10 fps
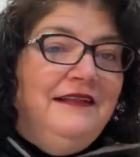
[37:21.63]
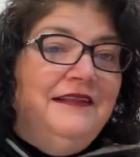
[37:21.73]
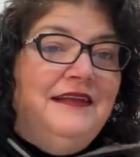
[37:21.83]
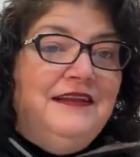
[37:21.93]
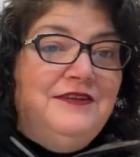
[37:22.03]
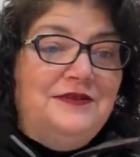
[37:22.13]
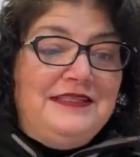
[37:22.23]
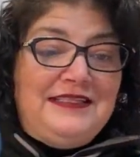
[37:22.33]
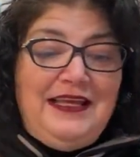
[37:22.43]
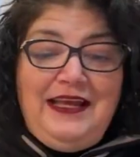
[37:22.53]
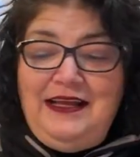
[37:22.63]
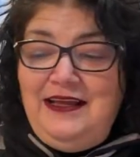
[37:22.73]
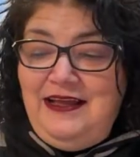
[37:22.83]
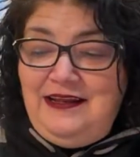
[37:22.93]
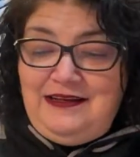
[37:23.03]
let it do its
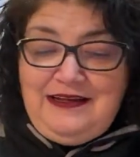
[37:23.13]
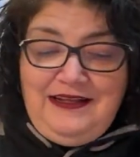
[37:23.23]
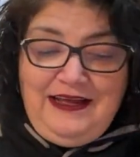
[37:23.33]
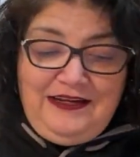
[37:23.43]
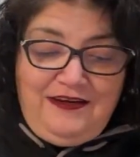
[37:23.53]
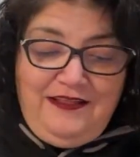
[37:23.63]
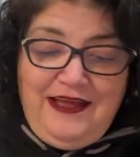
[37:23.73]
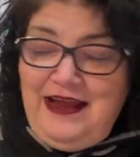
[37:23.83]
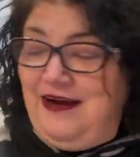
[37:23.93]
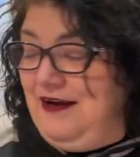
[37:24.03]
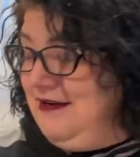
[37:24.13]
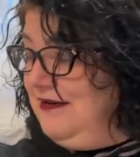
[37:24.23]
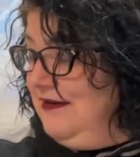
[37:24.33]
thing and collect all the hair,